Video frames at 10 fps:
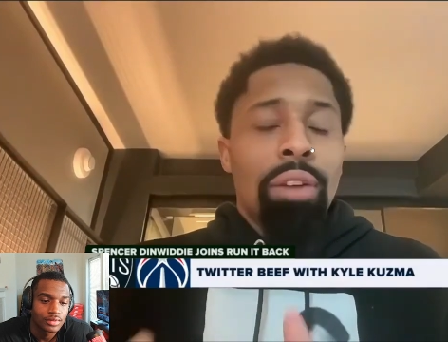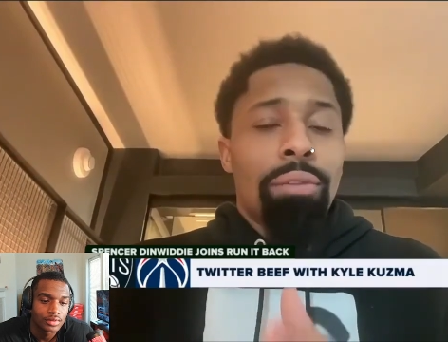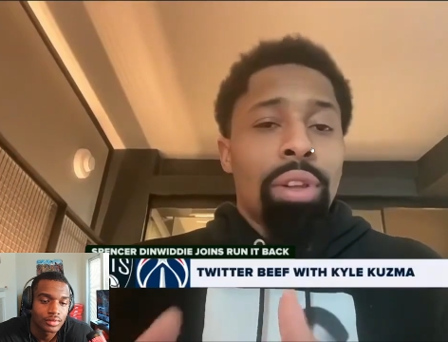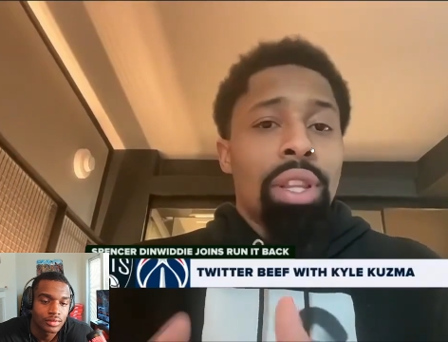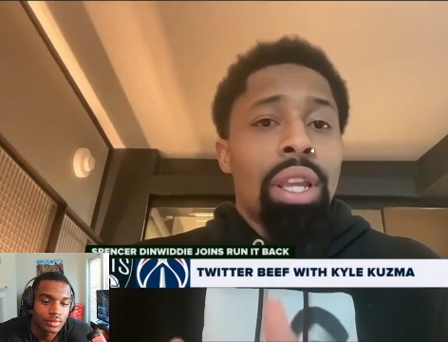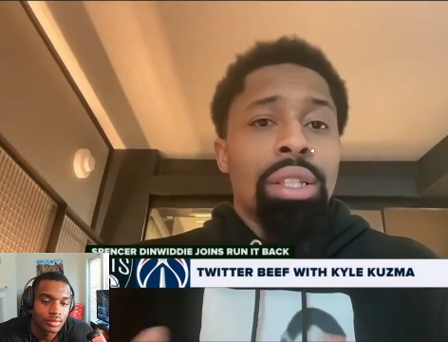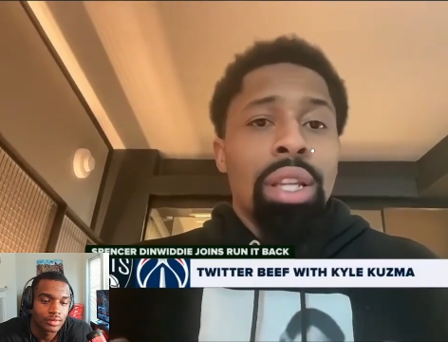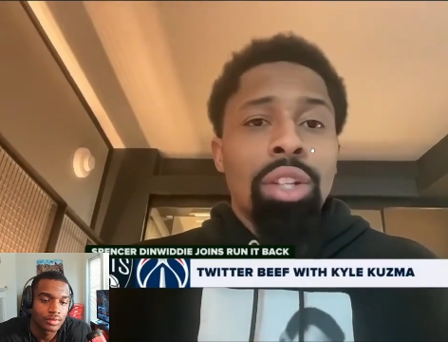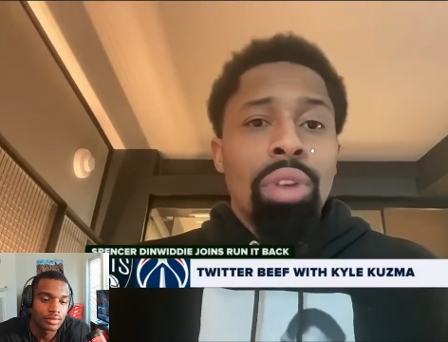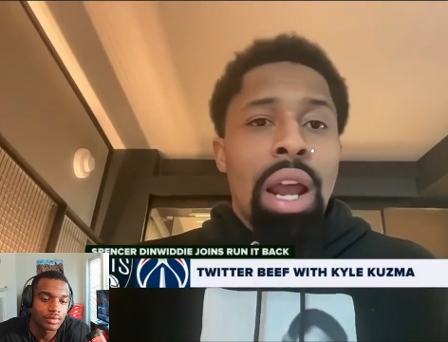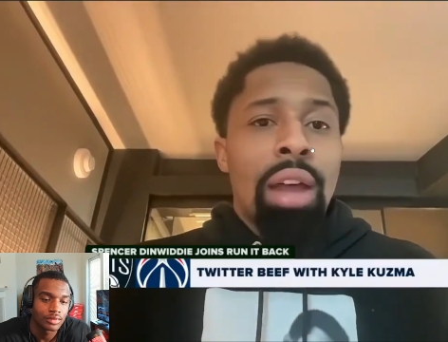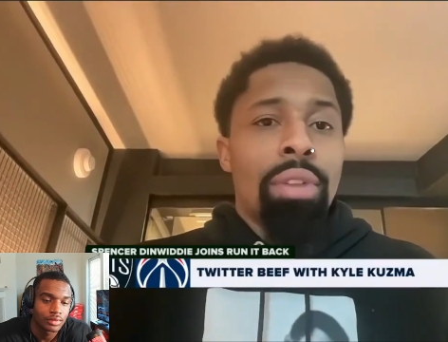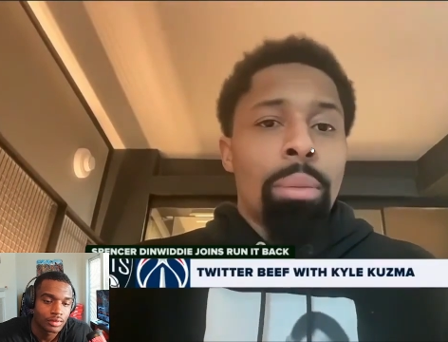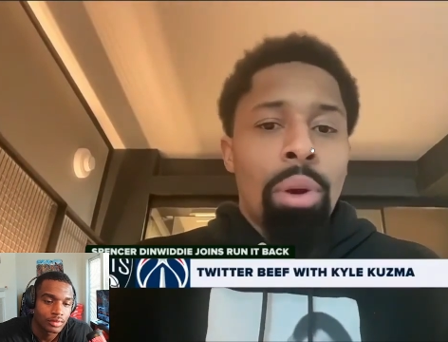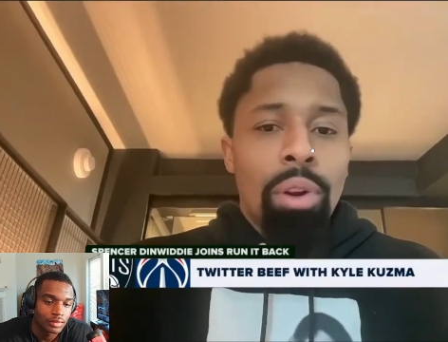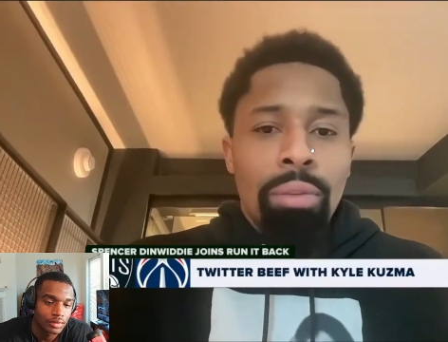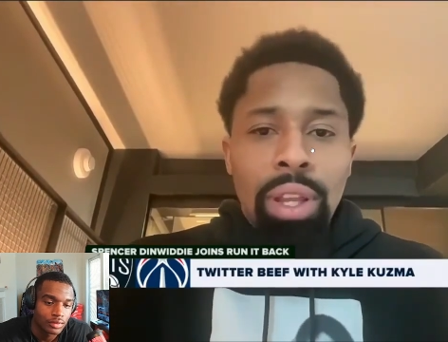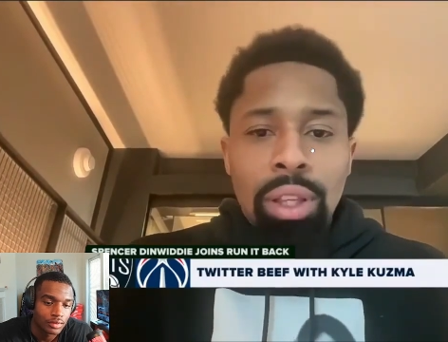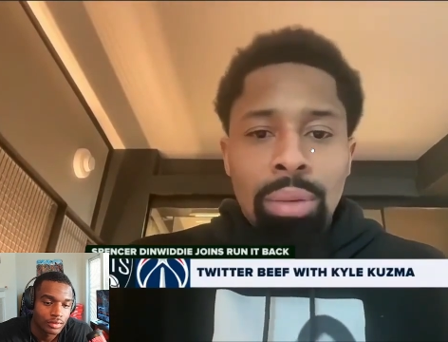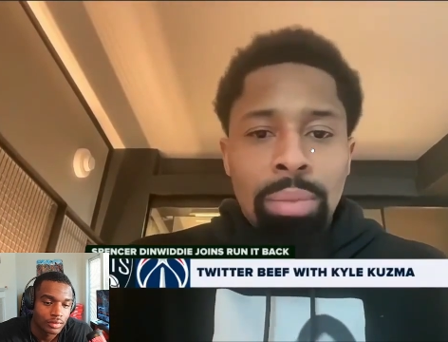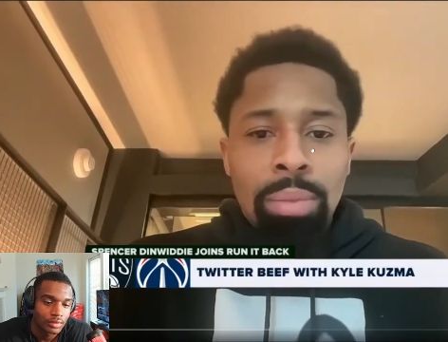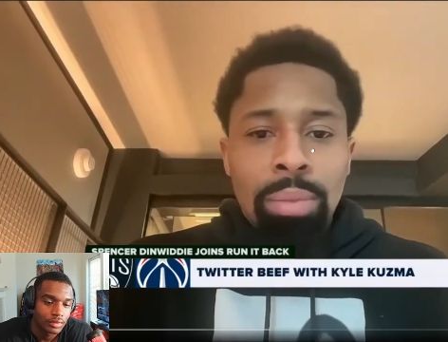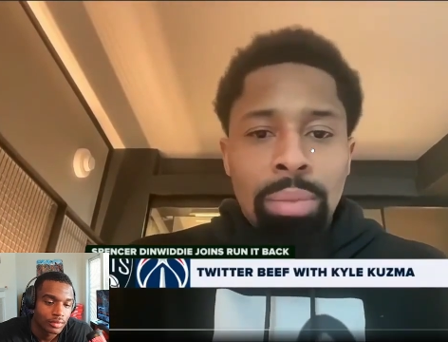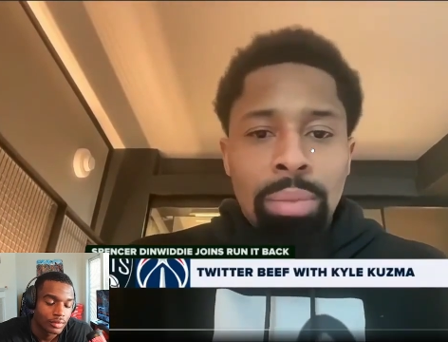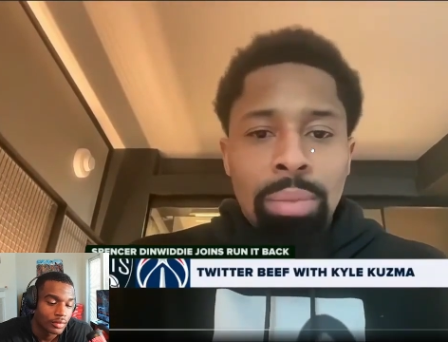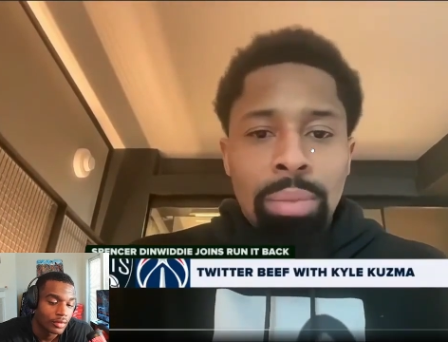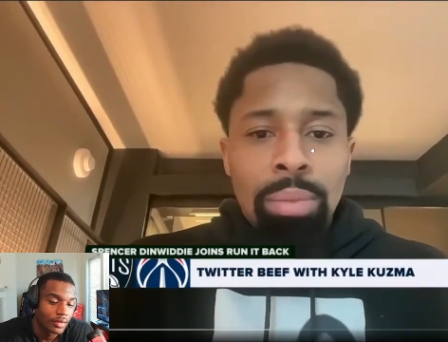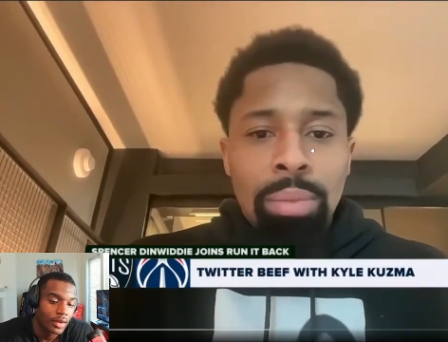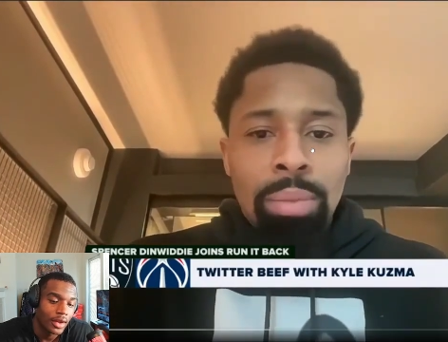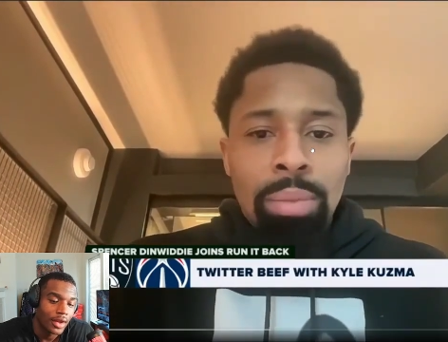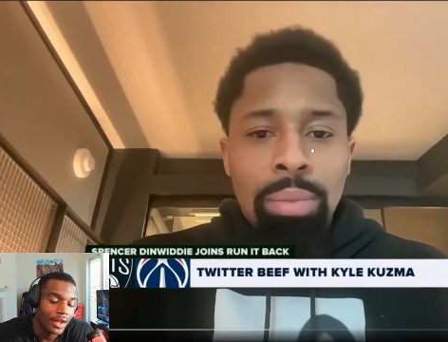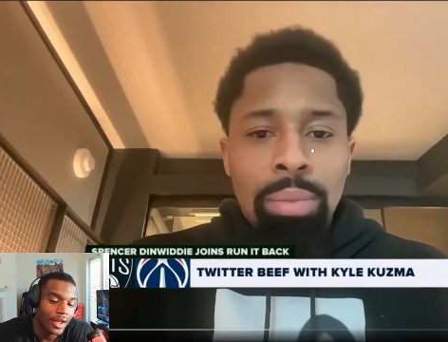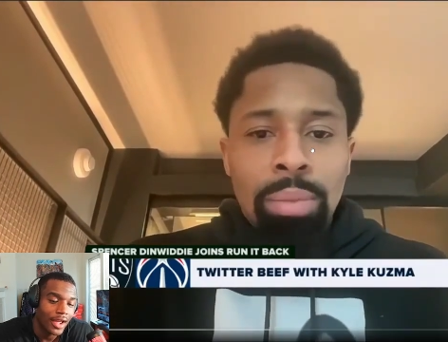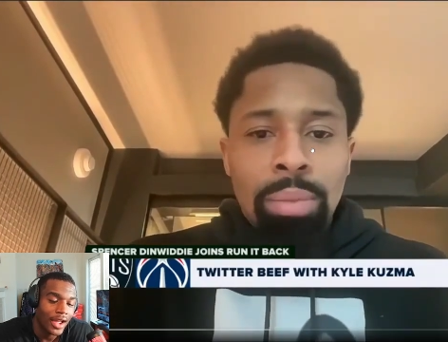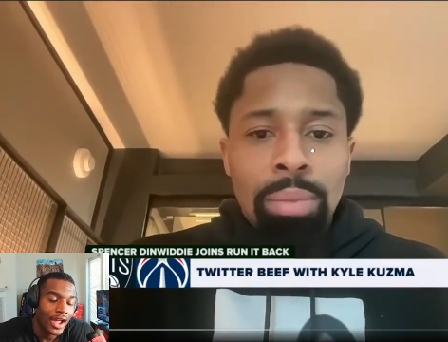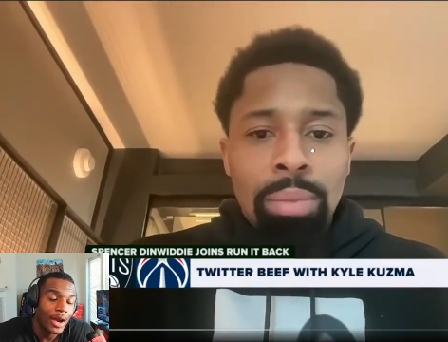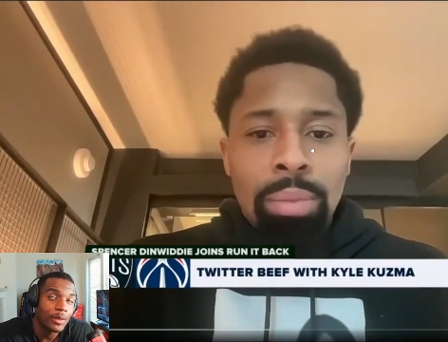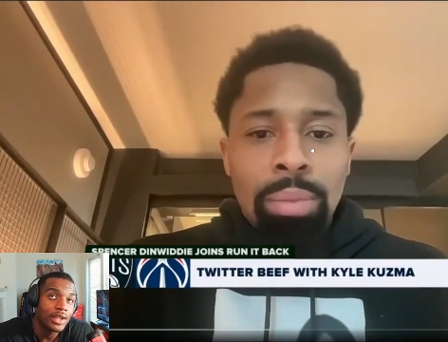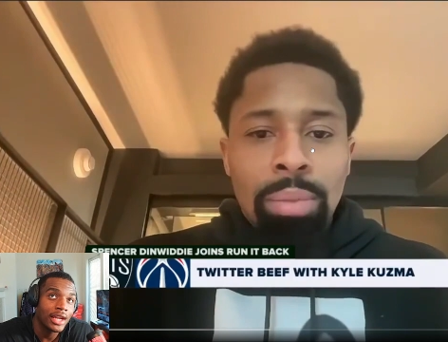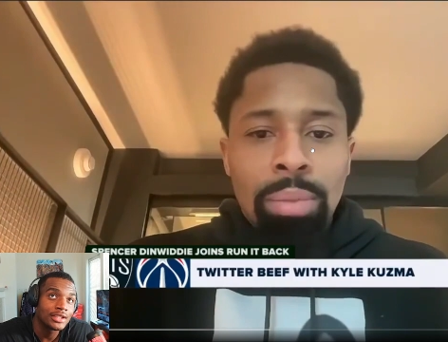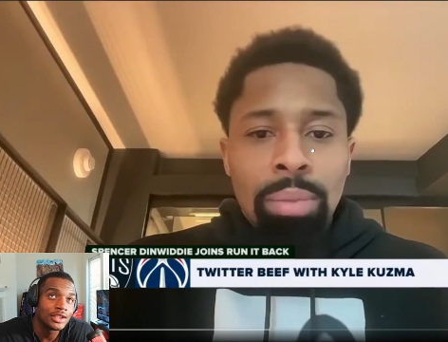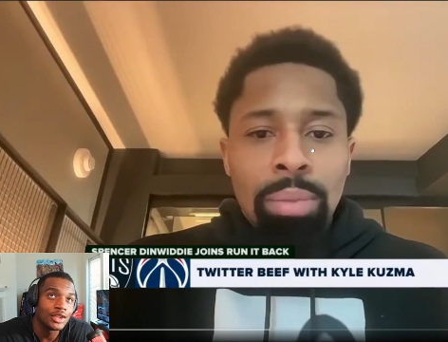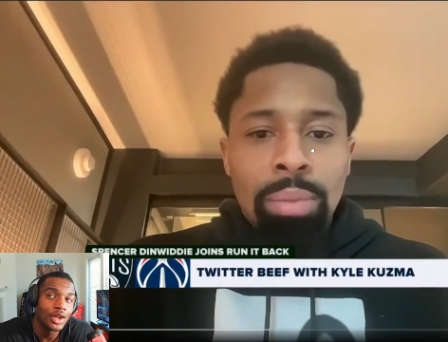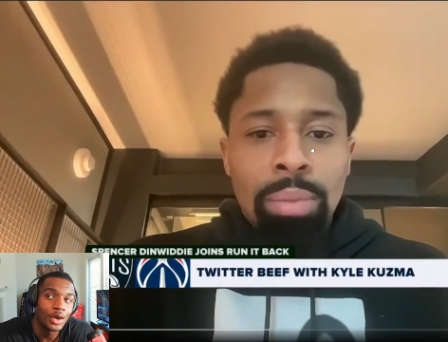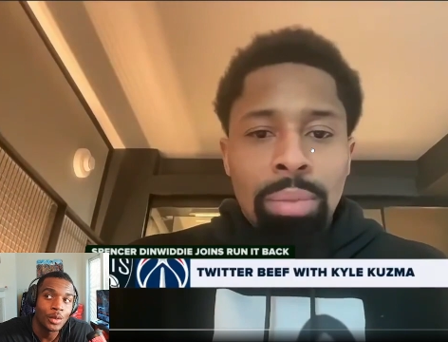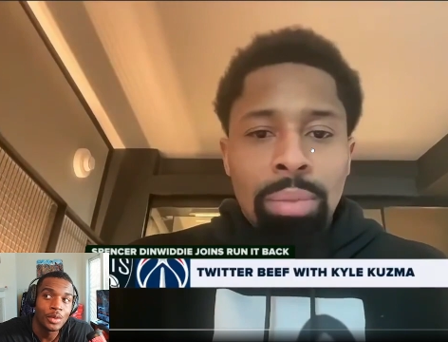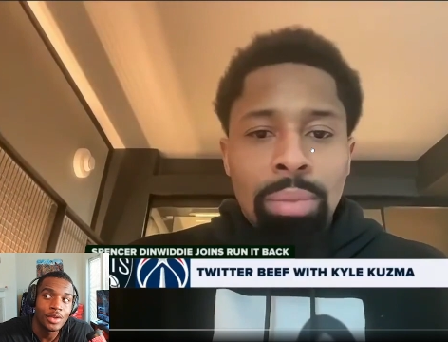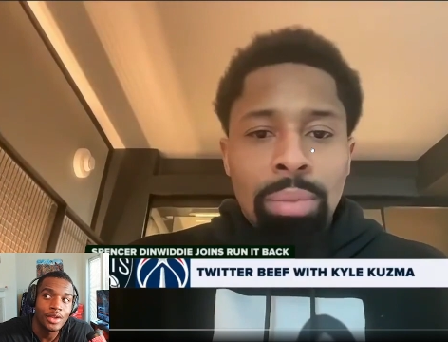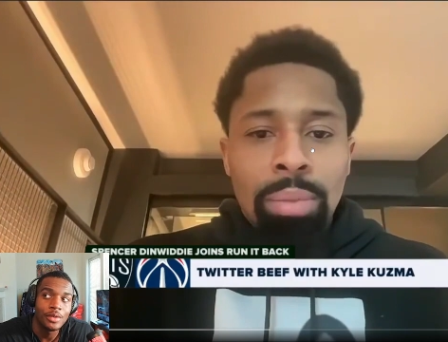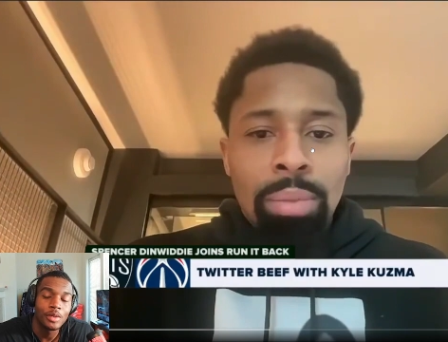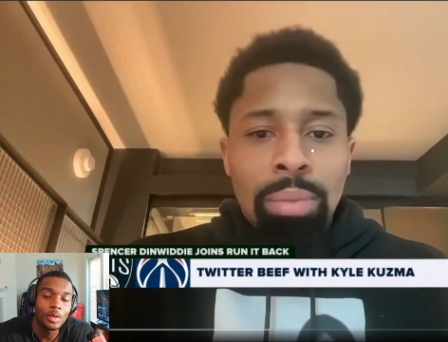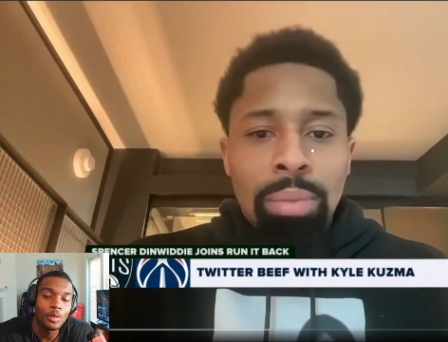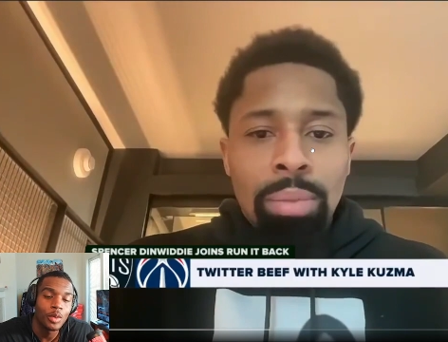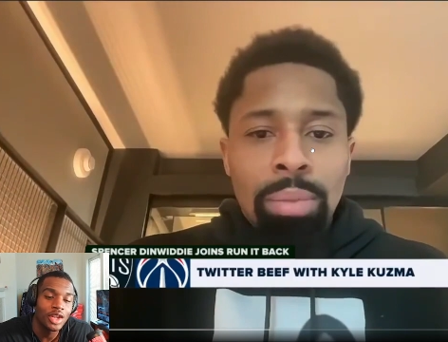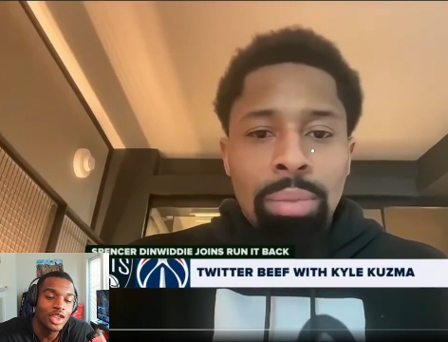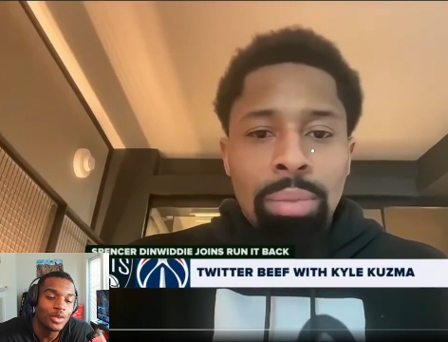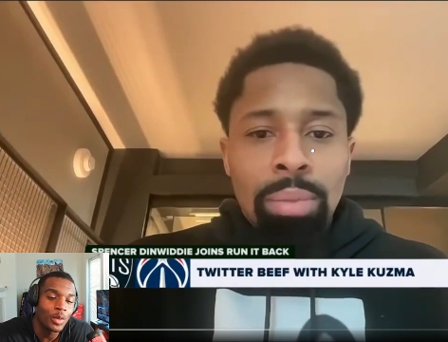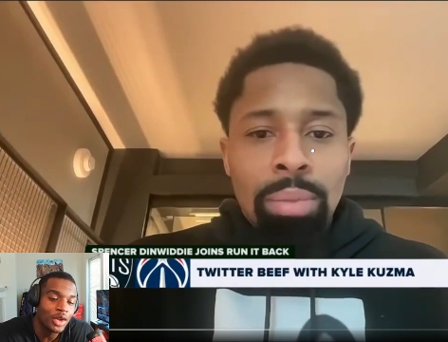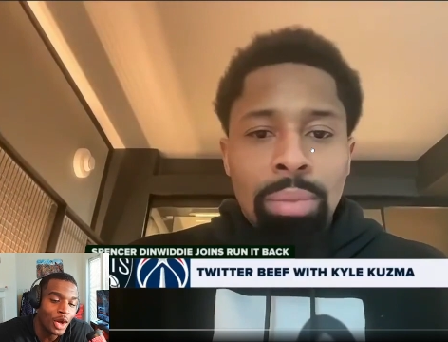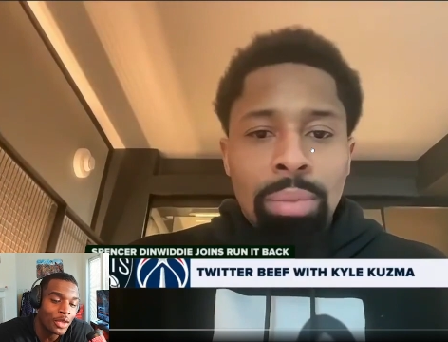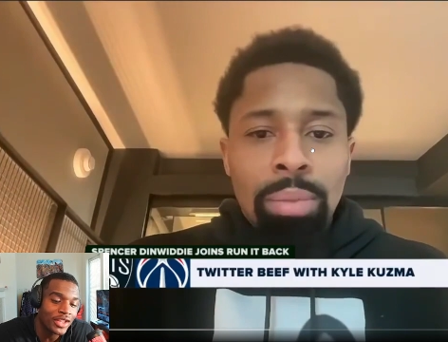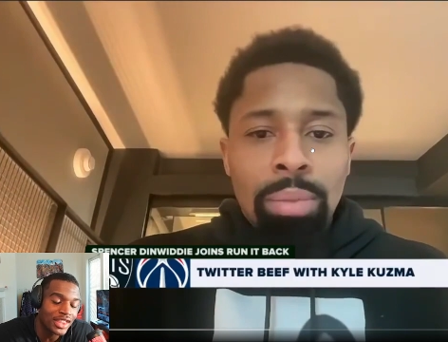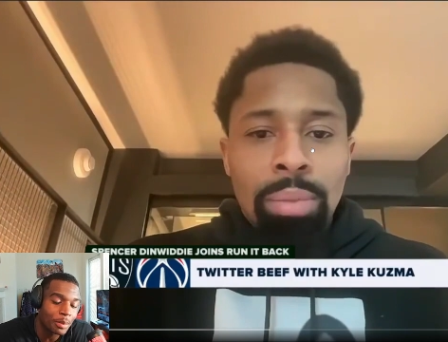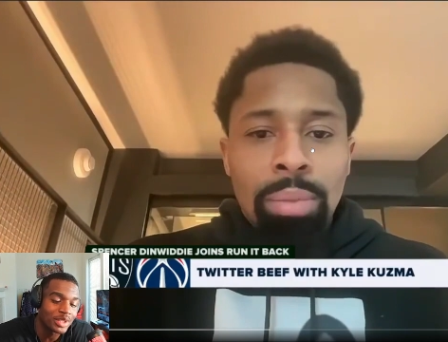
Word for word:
Speaker 1: different things that drive them and motivate them.
Speaker 2: I would like to know the, the what do the, what do y'all think the